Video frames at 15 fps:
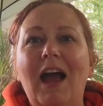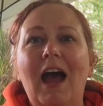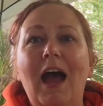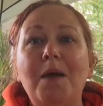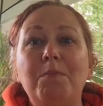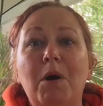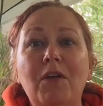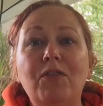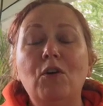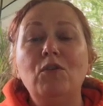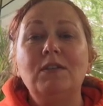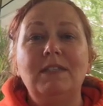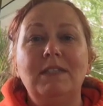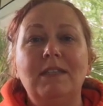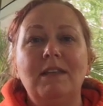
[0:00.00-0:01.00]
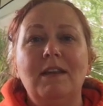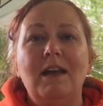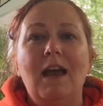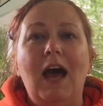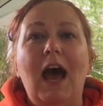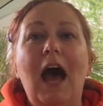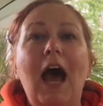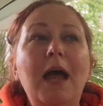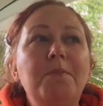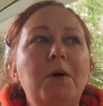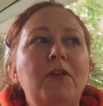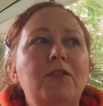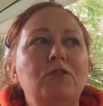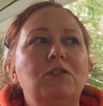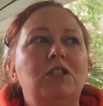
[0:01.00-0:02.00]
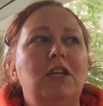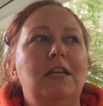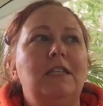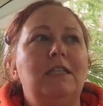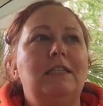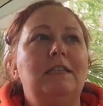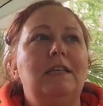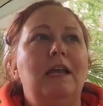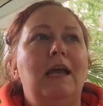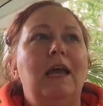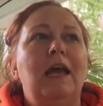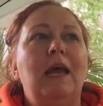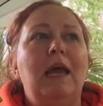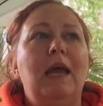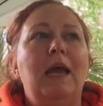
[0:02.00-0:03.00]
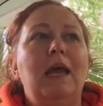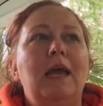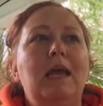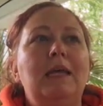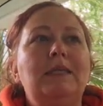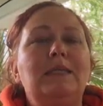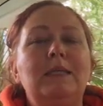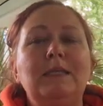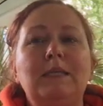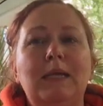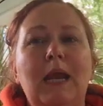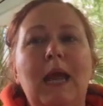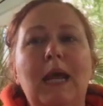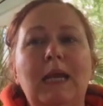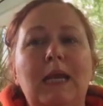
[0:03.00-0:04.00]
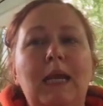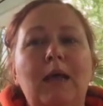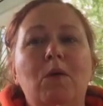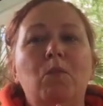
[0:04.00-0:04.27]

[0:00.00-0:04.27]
I bought those jeans in Cincinnati.